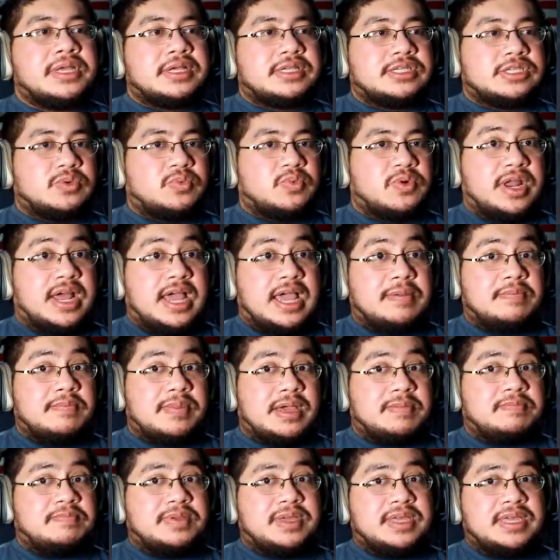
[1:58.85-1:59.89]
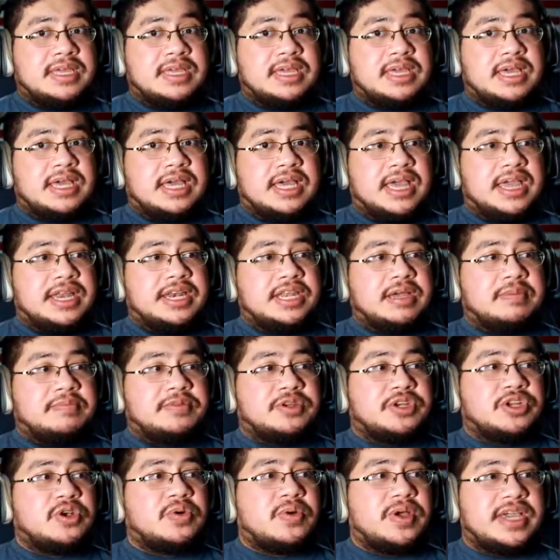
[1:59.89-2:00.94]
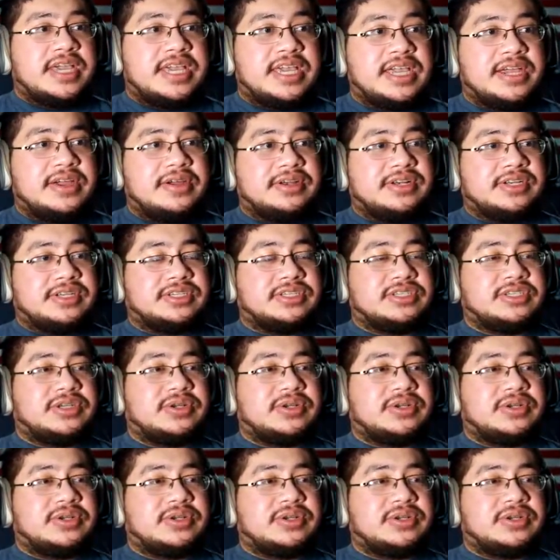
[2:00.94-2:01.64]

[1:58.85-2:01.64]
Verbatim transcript: So what I might be uh, end up doing here, just